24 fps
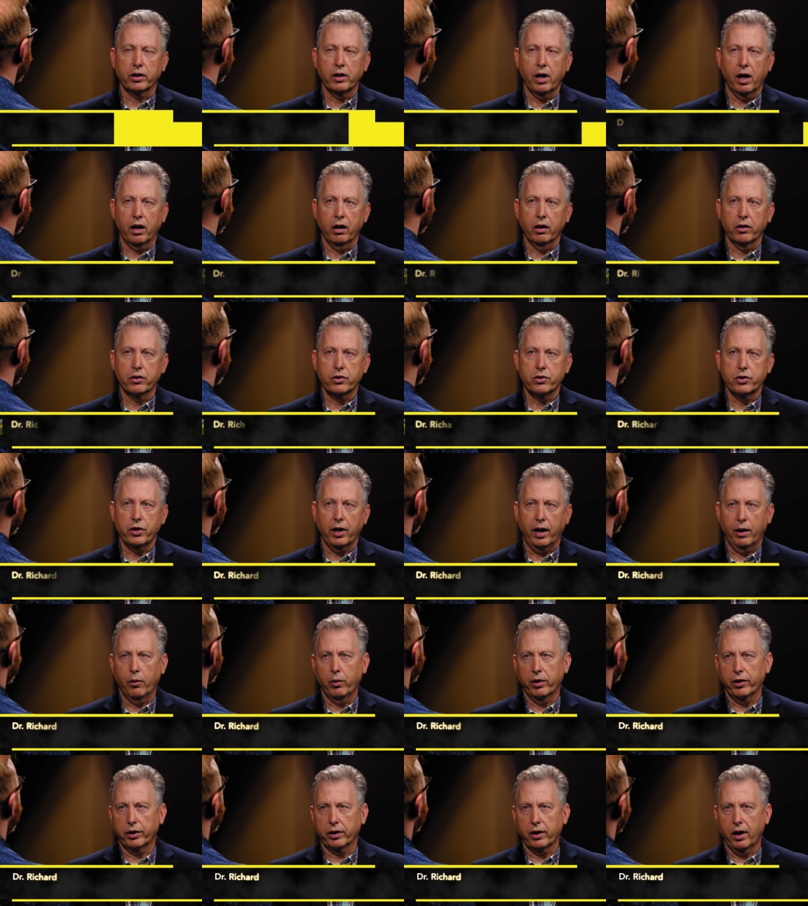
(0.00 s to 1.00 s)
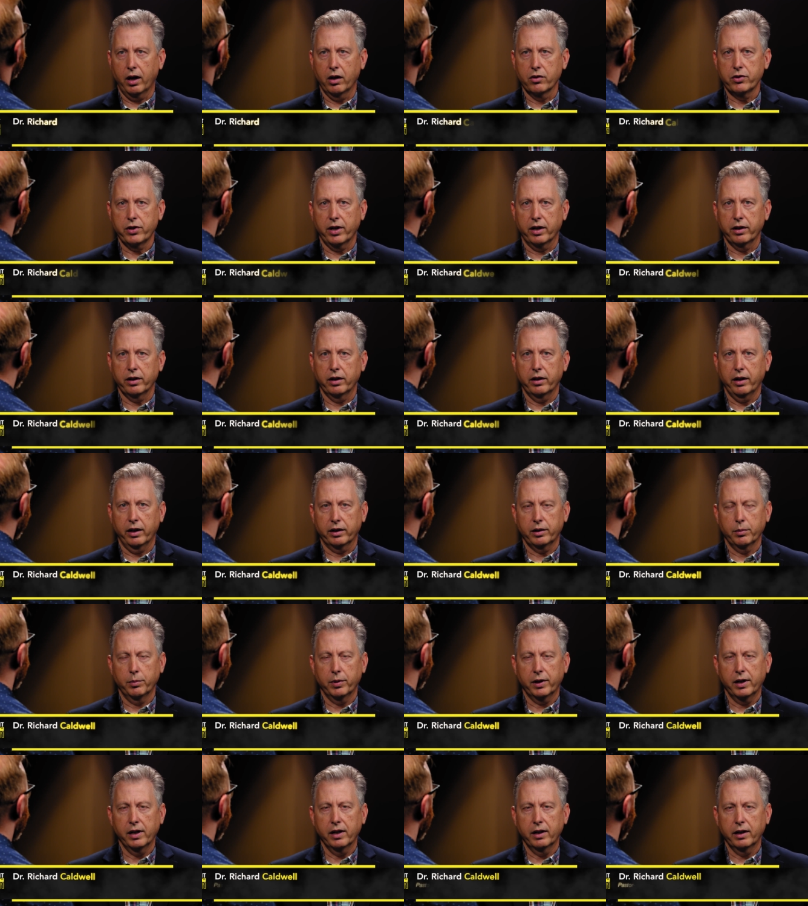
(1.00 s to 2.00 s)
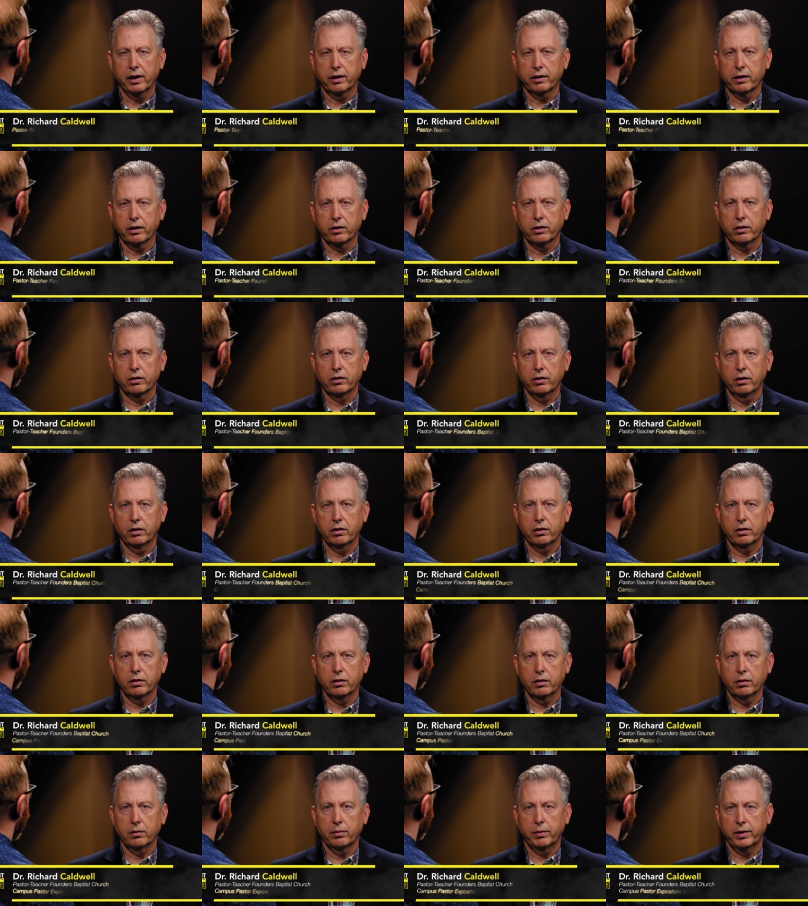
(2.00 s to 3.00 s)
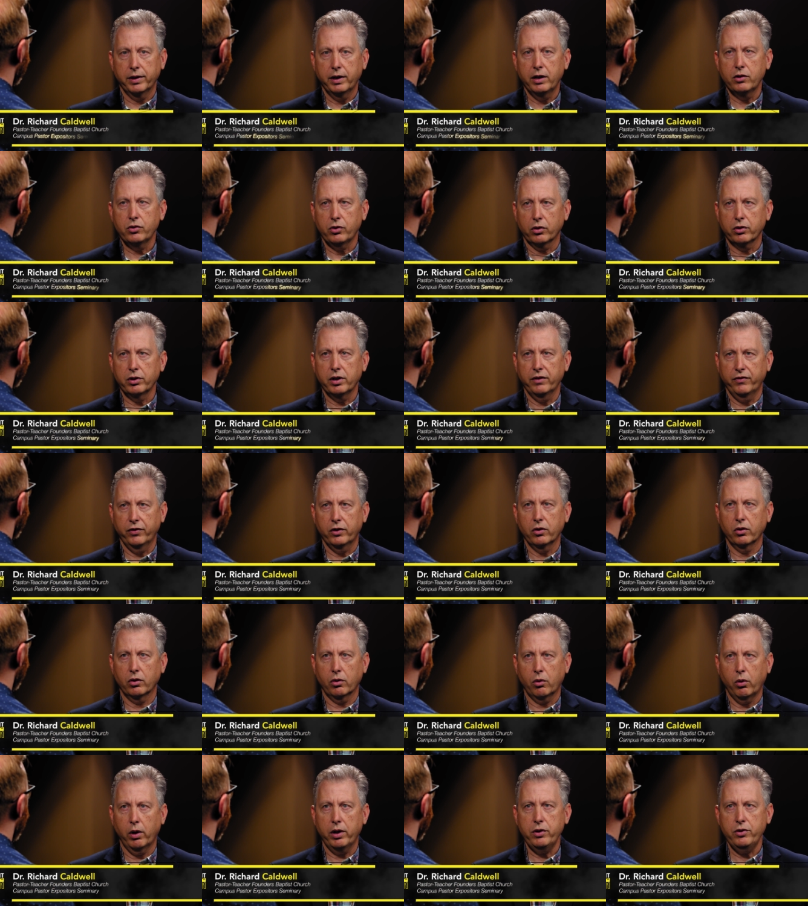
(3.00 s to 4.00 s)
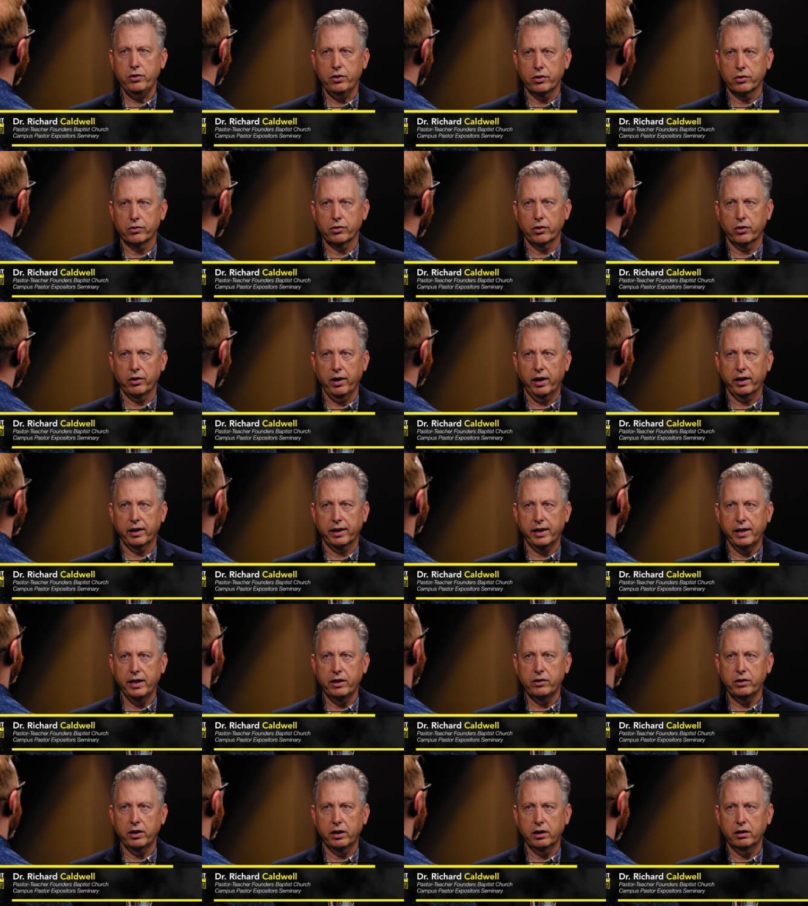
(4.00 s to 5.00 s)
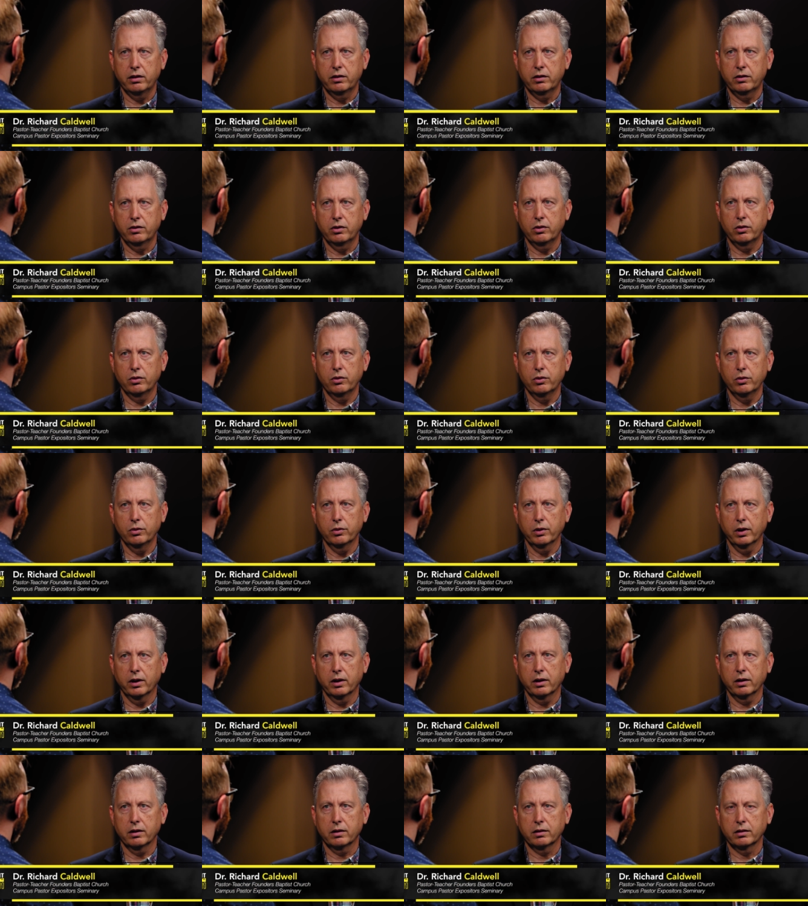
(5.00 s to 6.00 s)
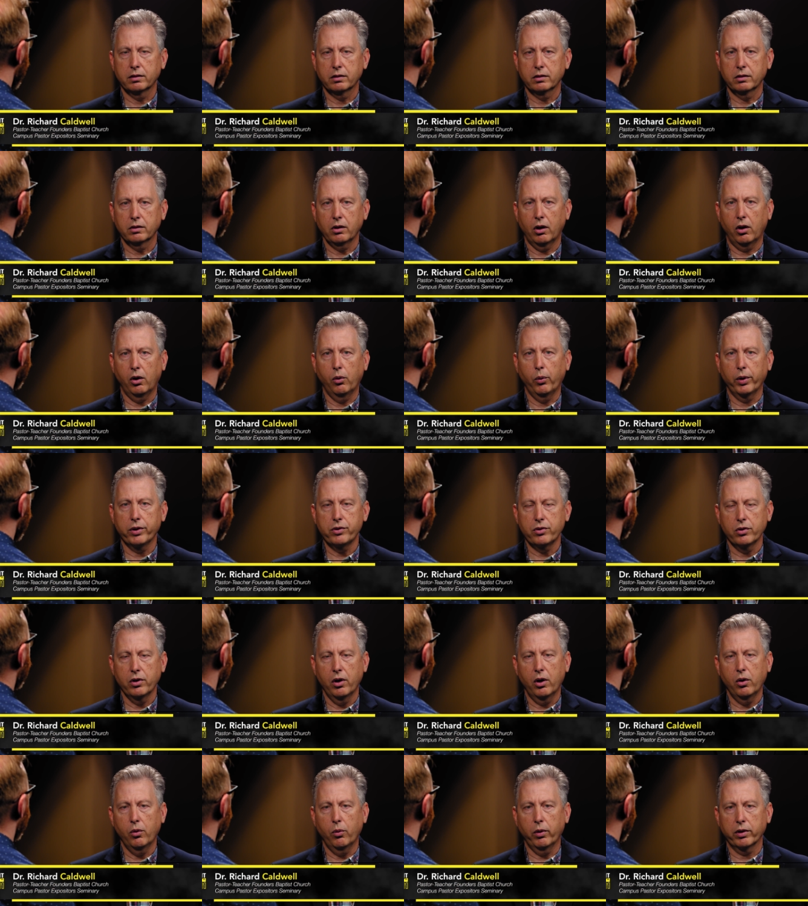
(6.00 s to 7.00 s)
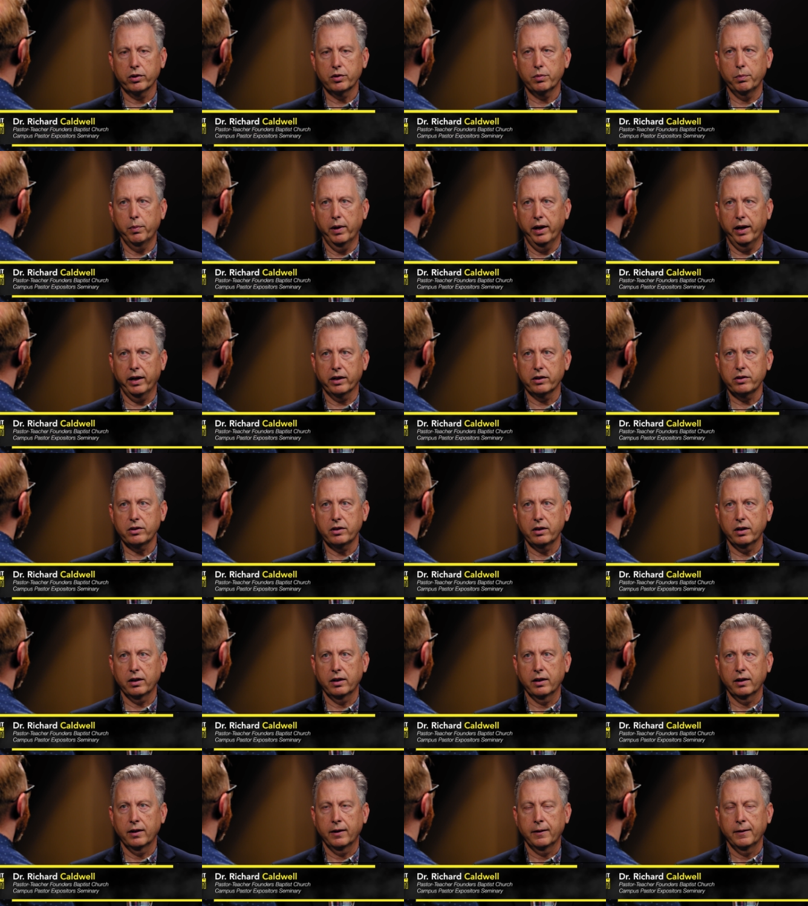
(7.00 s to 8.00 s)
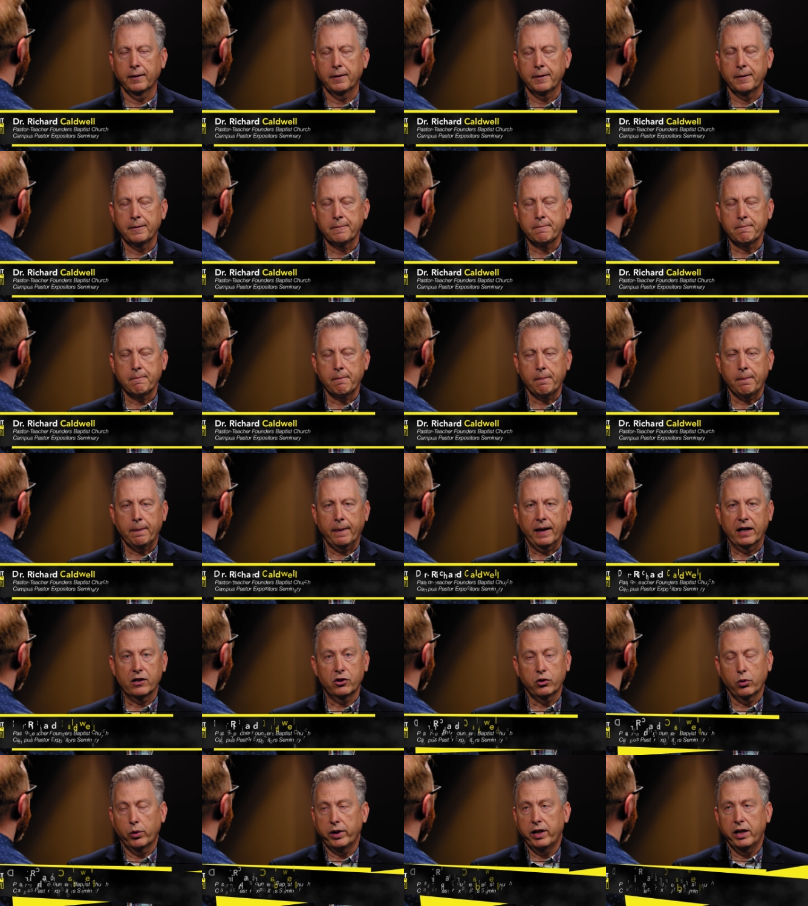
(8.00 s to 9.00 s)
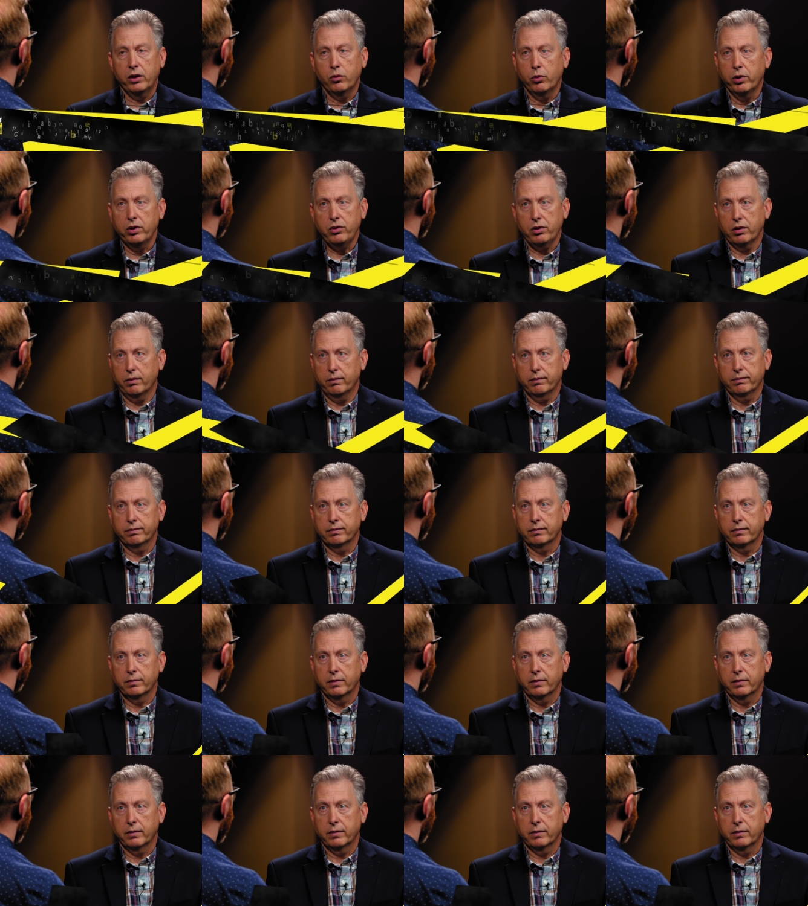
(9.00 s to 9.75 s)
acknowledge, I want to acknowledge at the beginning that, I mean, these are difficult questions. They're not easy to always know what's best. And so we need wisdom.